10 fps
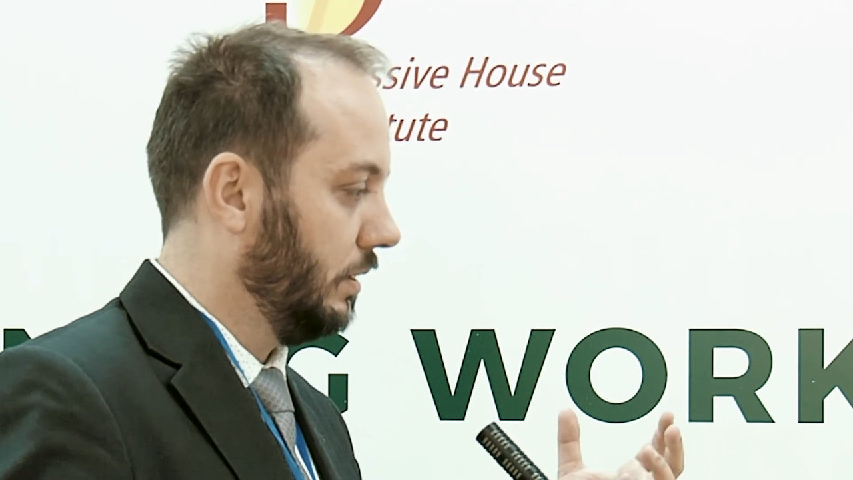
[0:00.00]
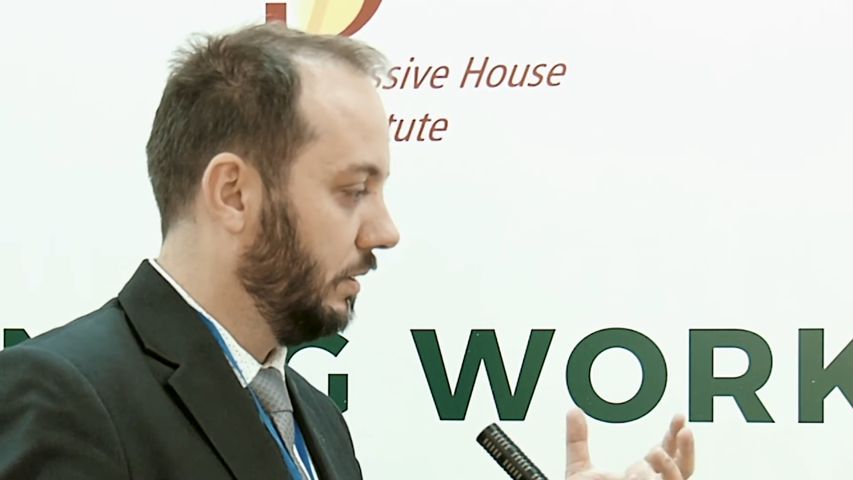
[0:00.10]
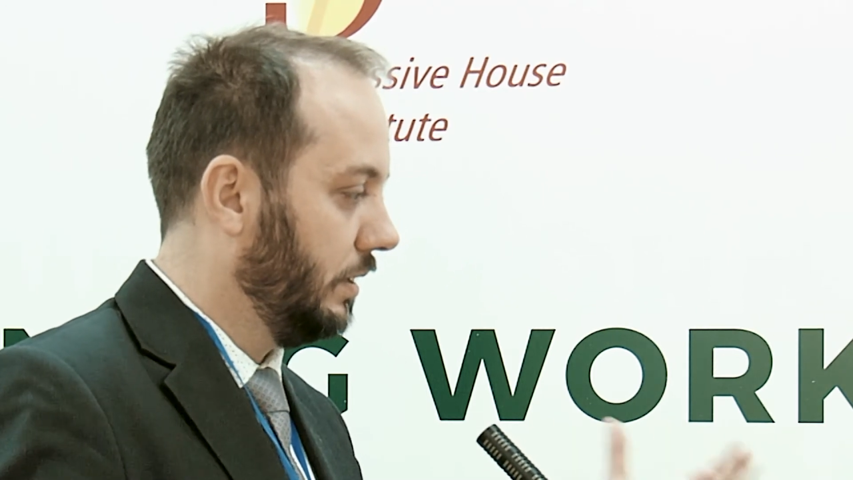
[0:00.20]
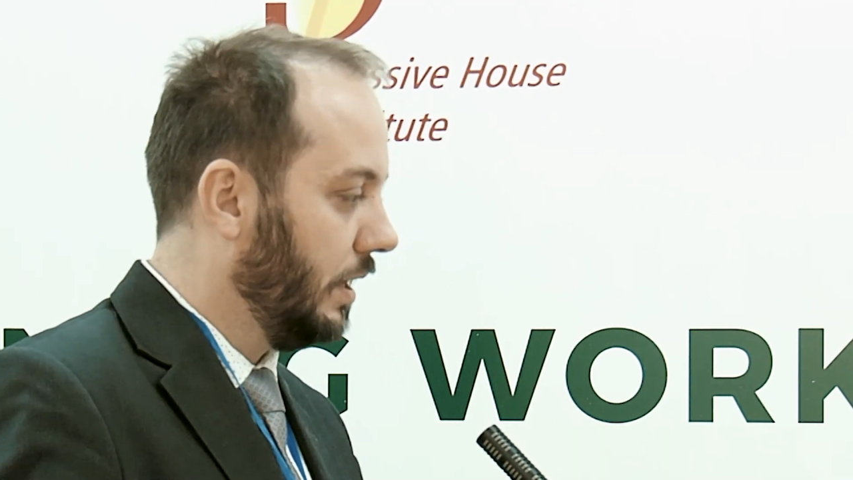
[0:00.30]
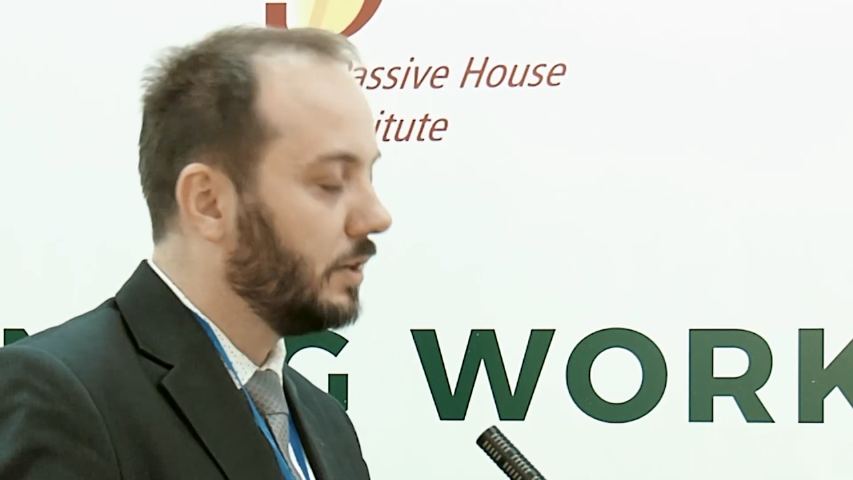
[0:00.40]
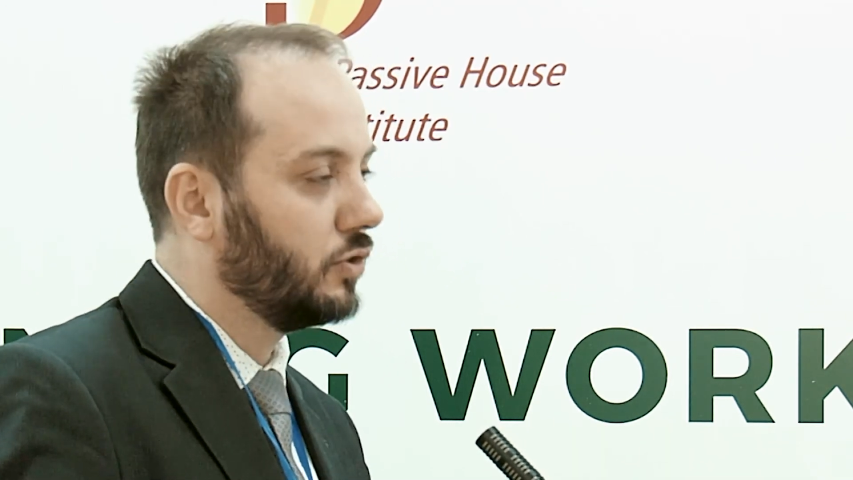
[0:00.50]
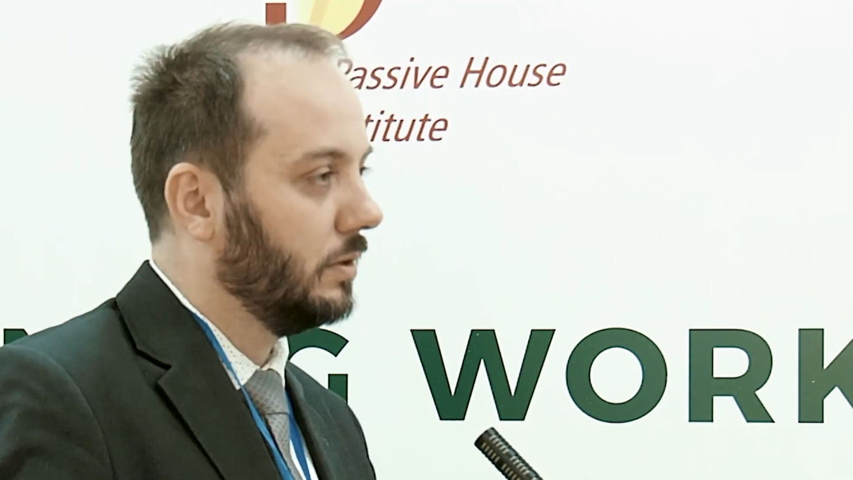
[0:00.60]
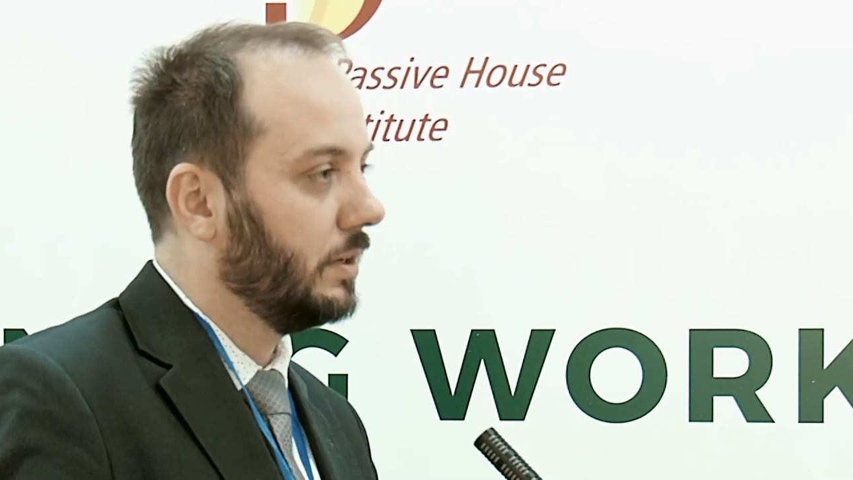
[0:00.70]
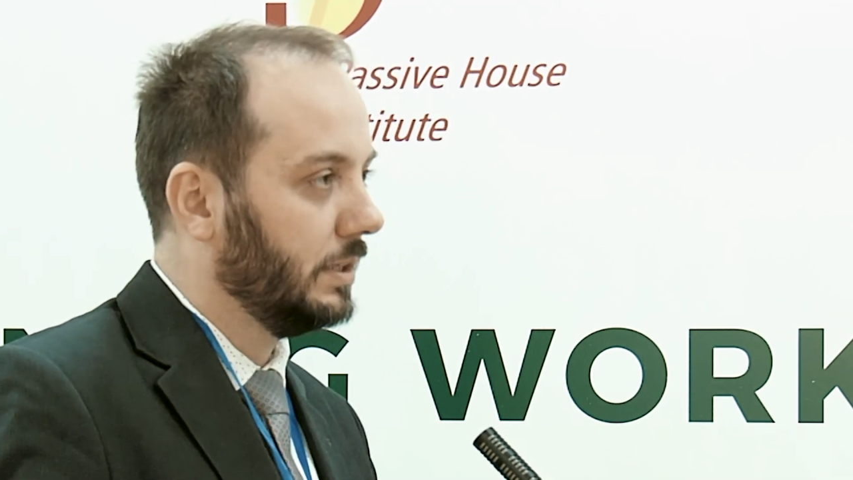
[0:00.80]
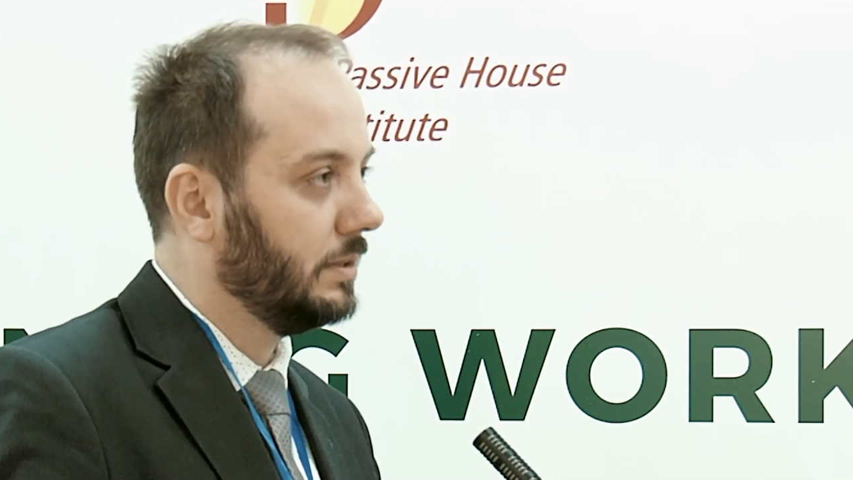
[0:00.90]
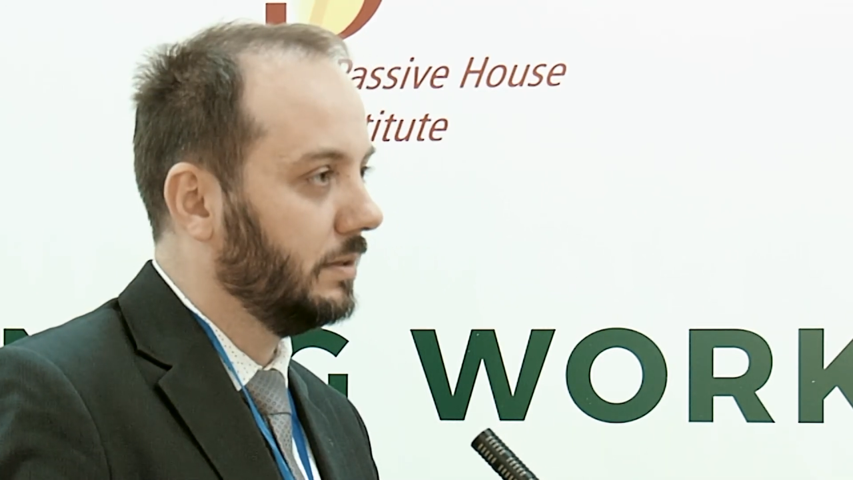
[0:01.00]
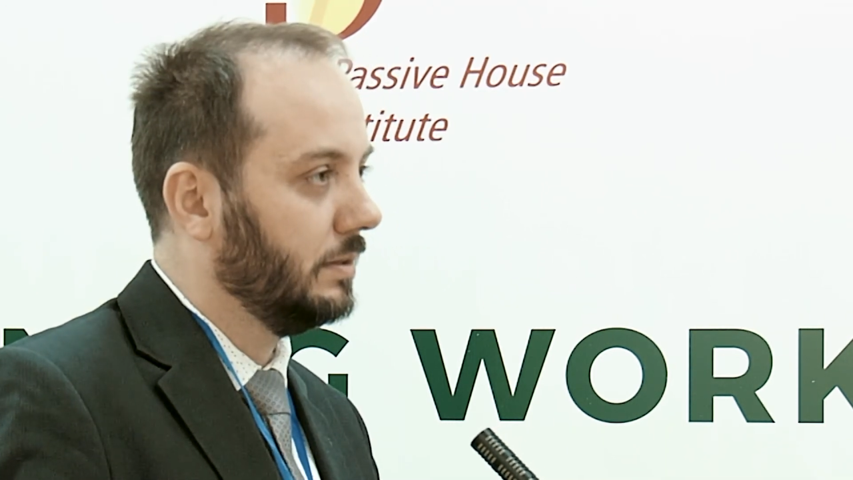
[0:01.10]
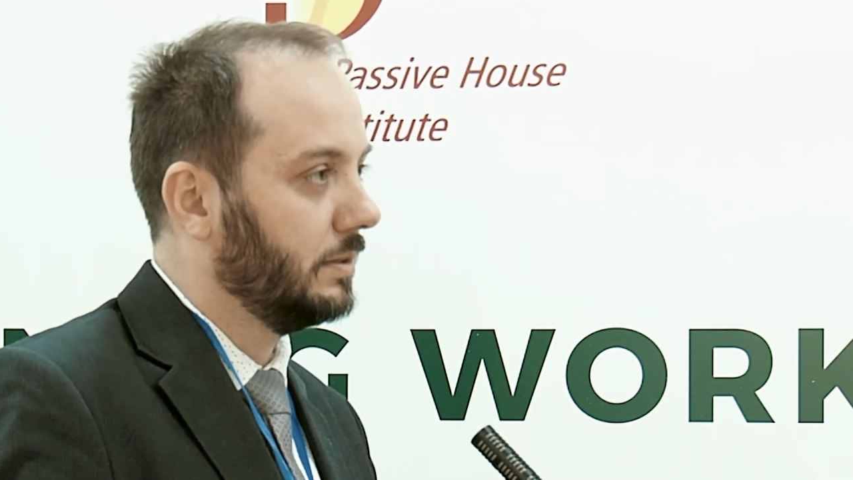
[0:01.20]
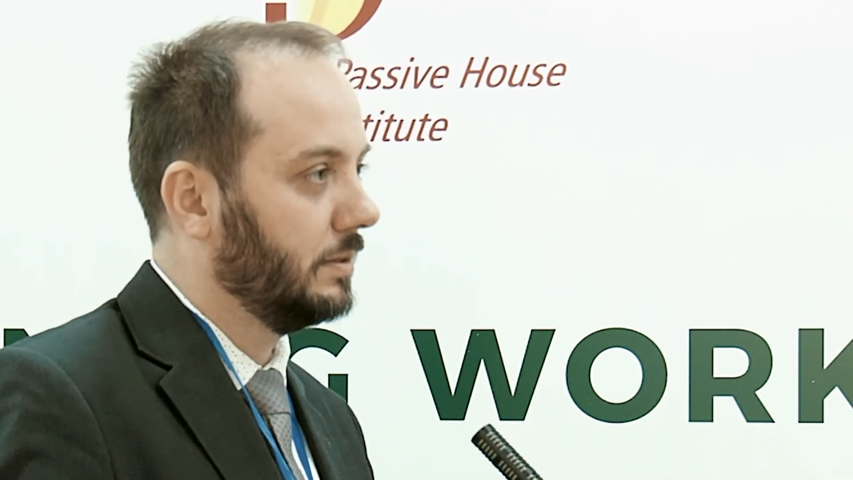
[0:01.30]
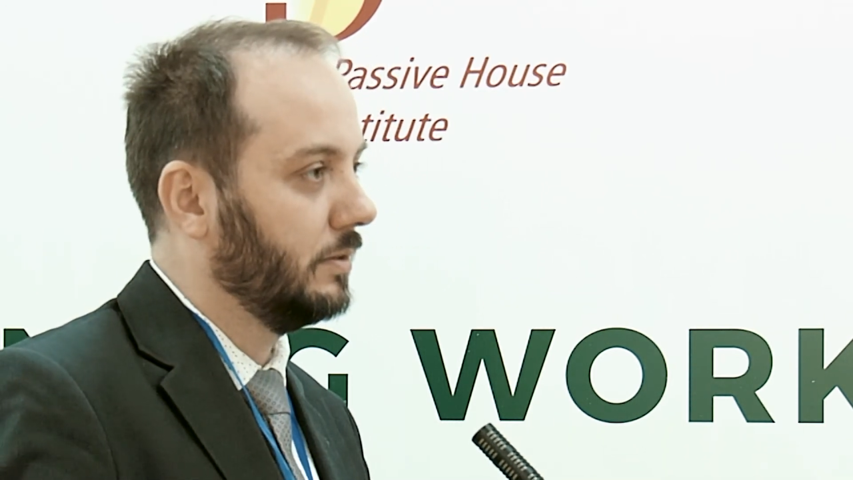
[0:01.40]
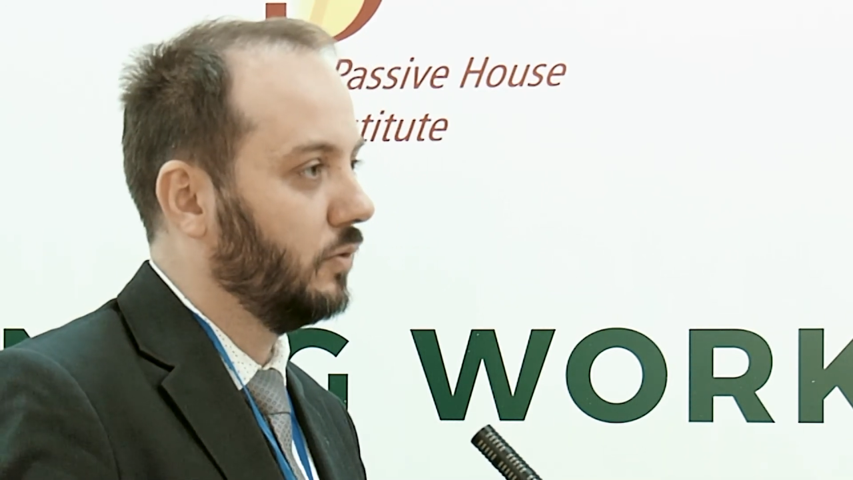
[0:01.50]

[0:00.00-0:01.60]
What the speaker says: the actual residents